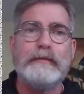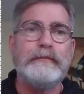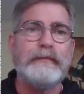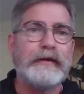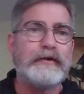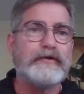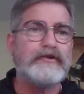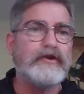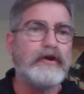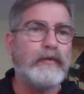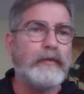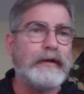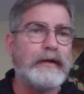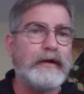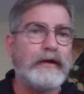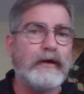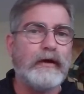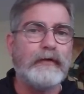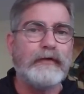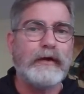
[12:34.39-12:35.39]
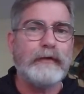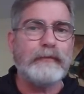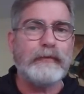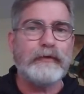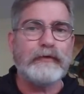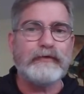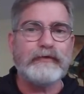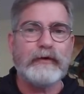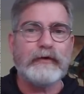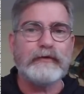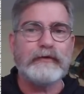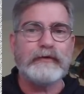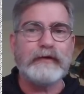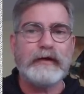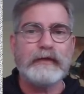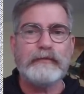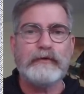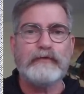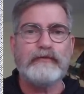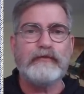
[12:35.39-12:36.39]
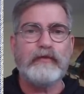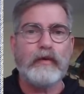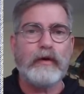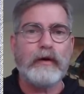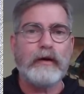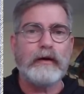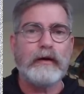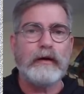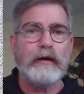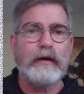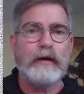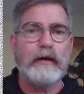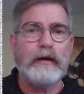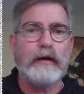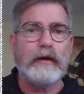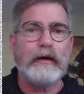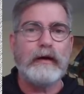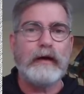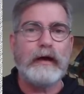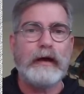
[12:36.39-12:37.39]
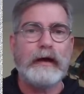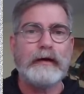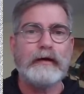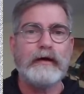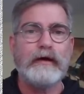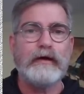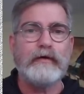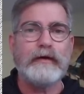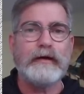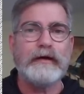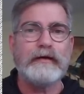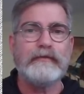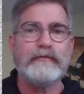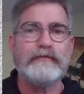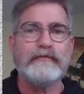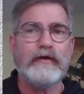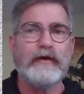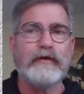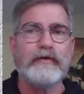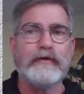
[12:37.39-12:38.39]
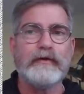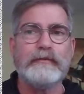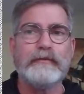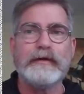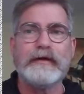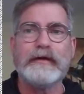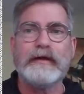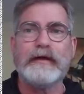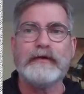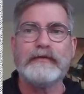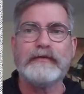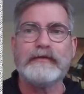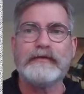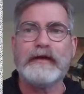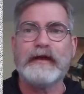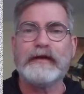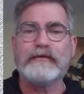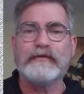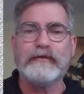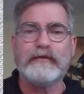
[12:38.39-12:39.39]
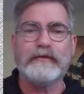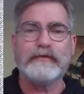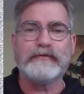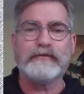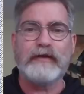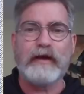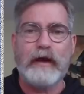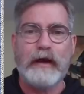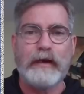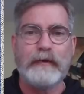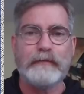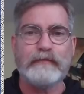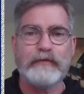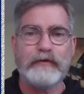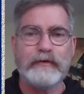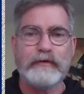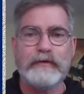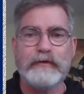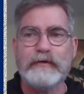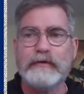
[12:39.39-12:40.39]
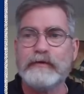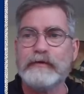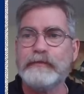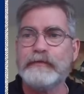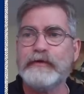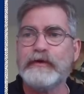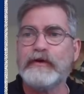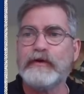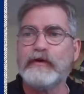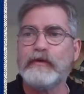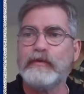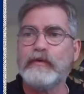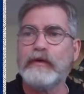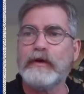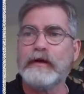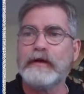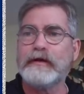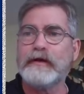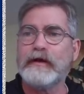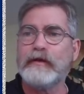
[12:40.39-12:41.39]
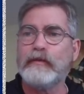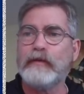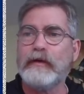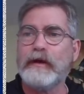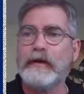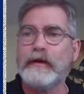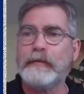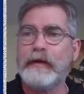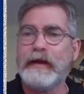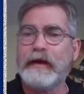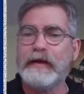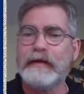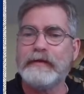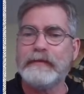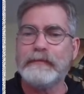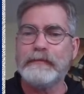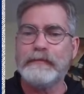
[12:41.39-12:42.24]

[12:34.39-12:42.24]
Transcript: Make sure we get on Numbers 13 before I go any further because it takes a little time for computer to work here where I'm at.